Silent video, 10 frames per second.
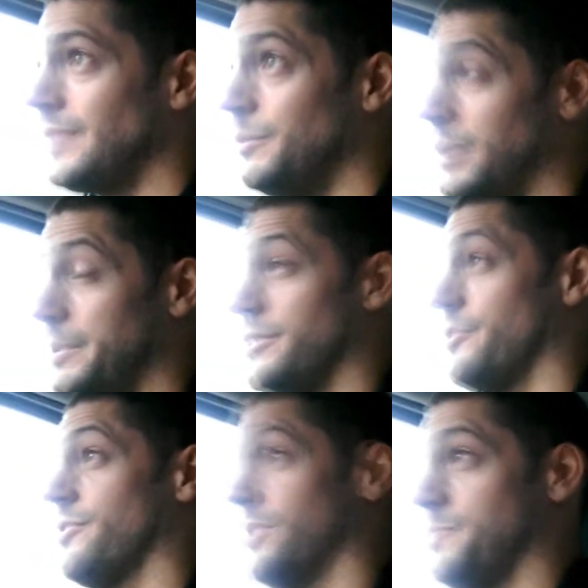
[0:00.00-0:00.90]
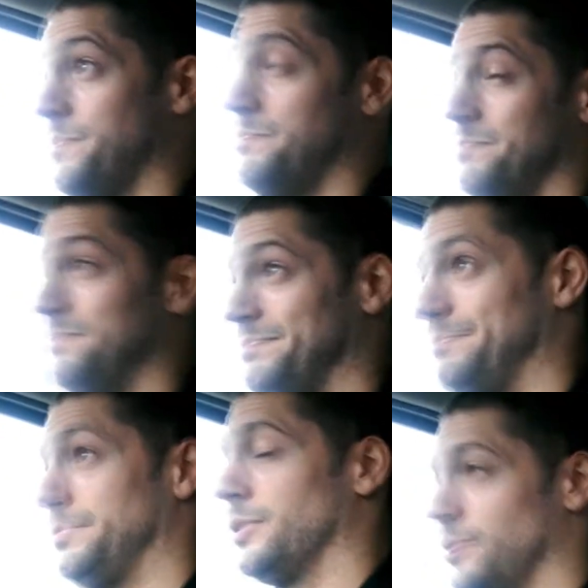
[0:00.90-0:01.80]
Maybe I should just
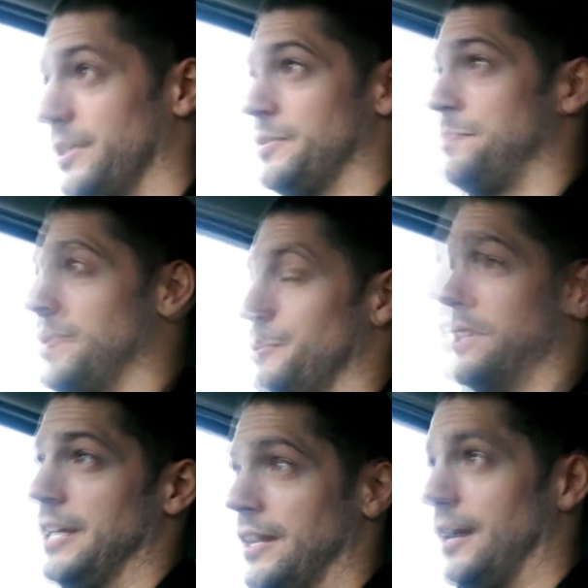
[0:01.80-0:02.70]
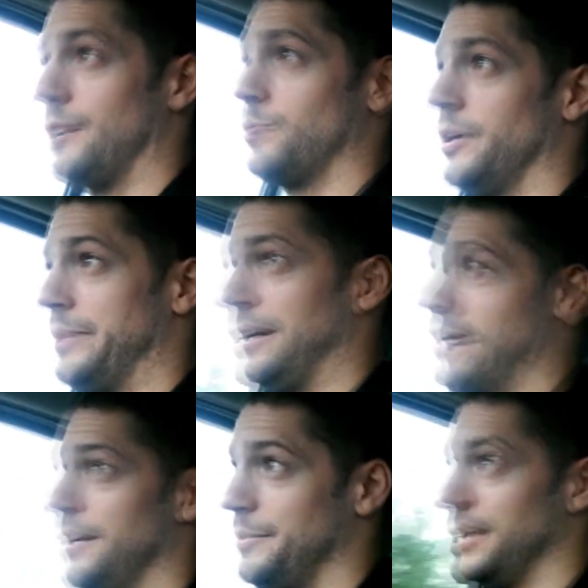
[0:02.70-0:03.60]
put all this beauty and hard work
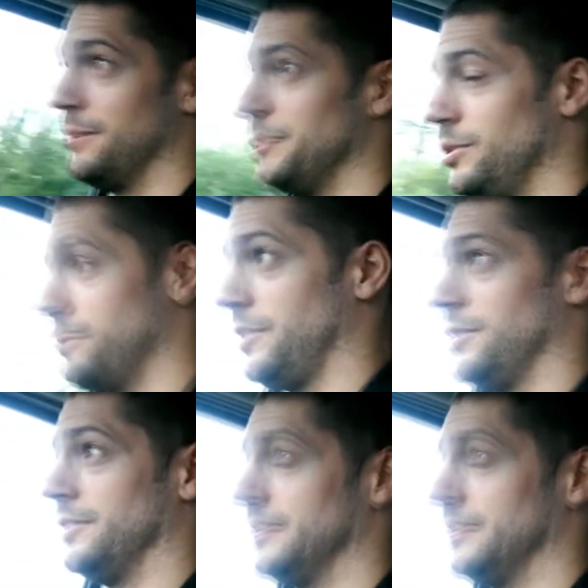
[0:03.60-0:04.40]
behind me and move on.